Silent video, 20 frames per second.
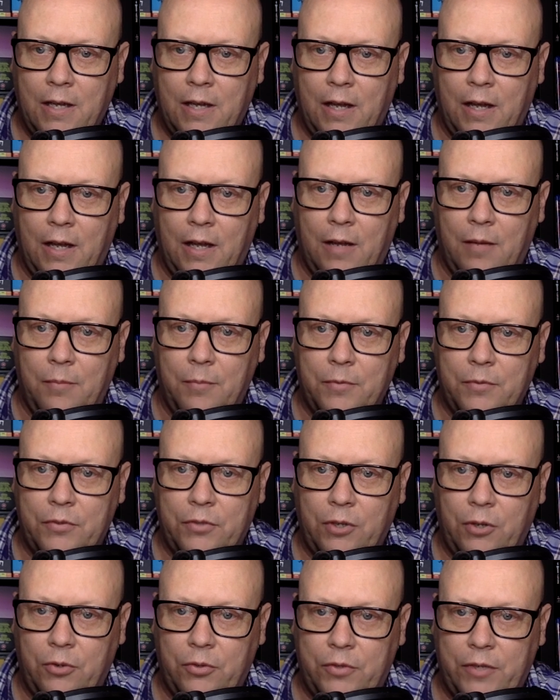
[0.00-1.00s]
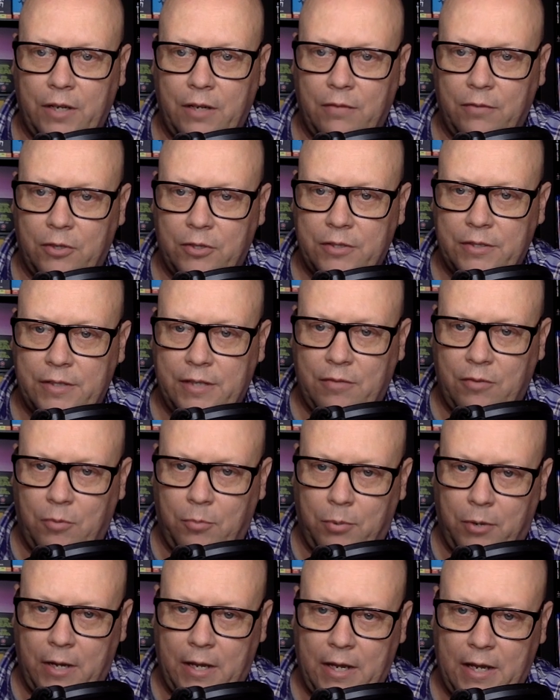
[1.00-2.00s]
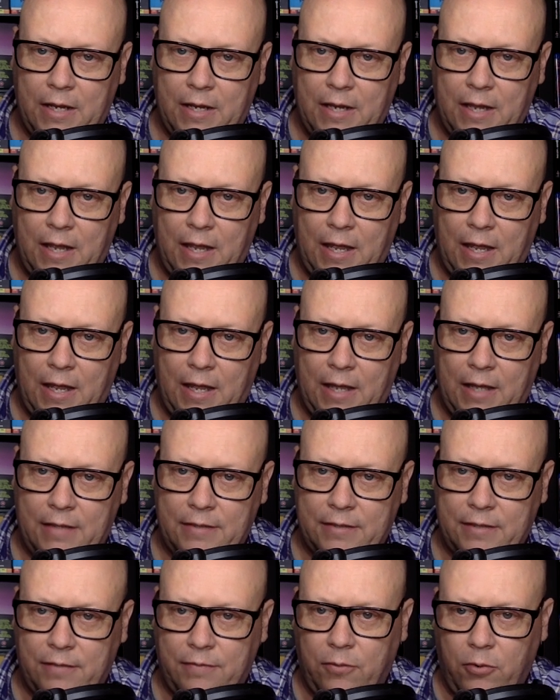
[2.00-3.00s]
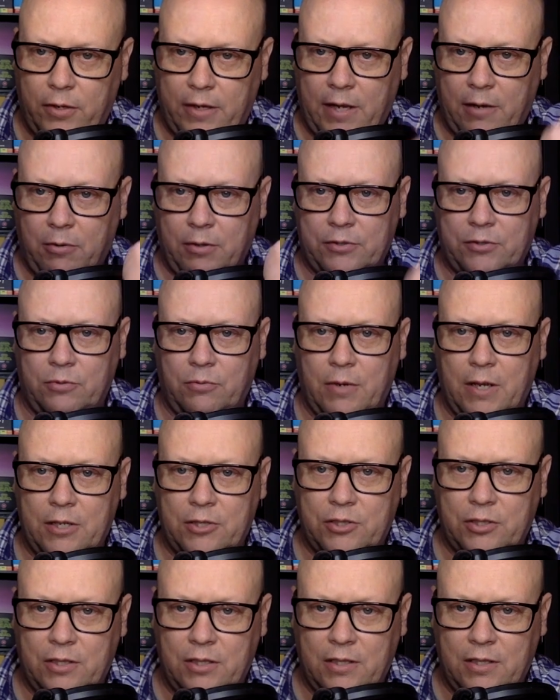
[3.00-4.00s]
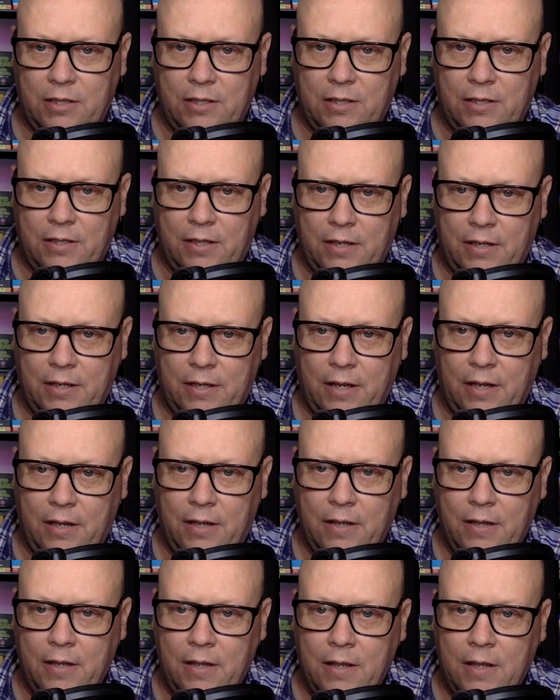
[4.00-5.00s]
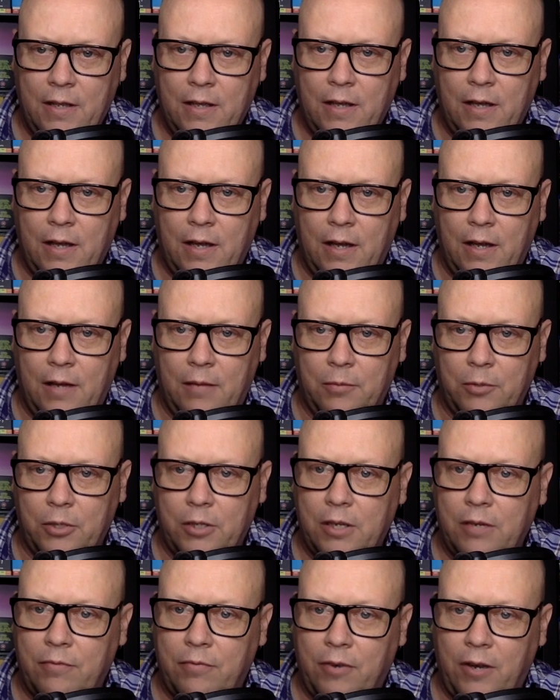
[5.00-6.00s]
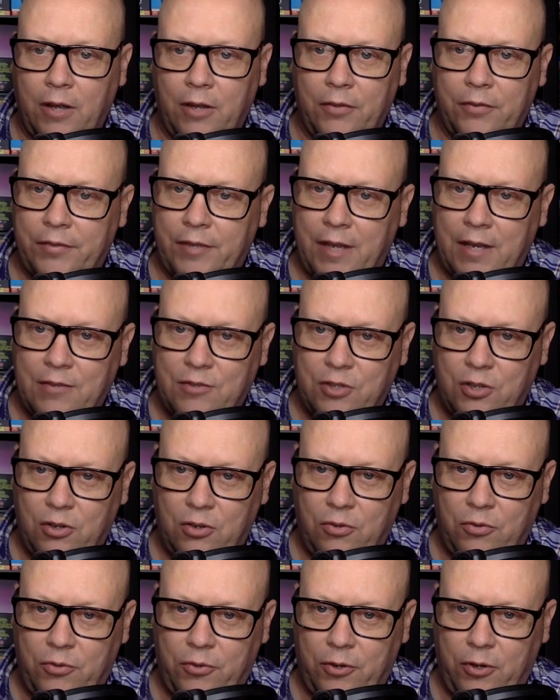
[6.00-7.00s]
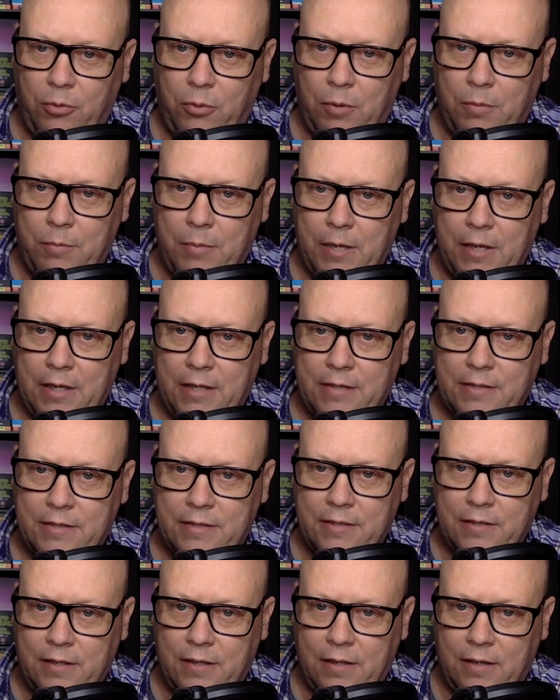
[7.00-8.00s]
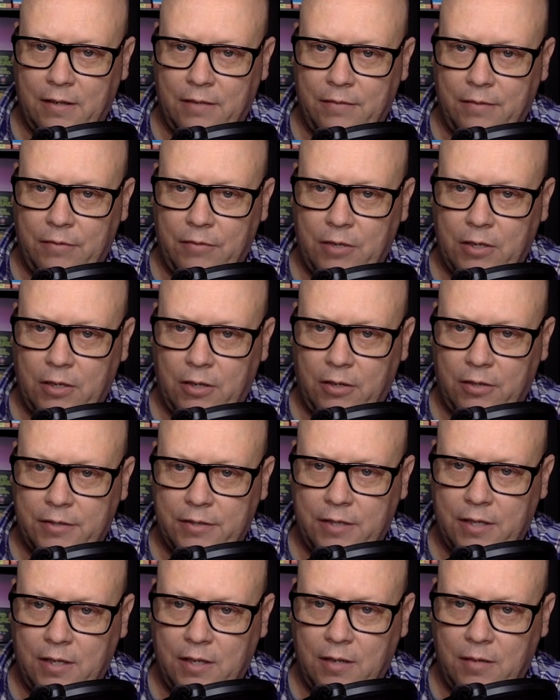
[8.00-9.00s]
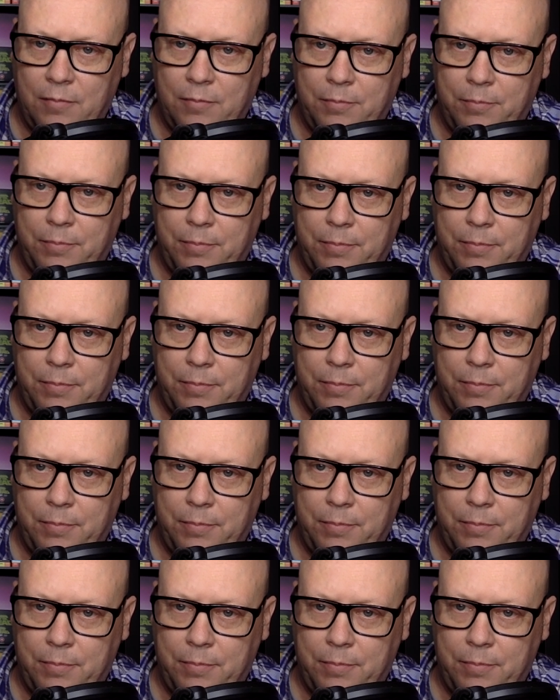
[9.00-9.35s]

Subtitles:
So Santo vs. Evil Brain has a 4K restoration, Looking for El Santo, 31-minute Vivian Garcia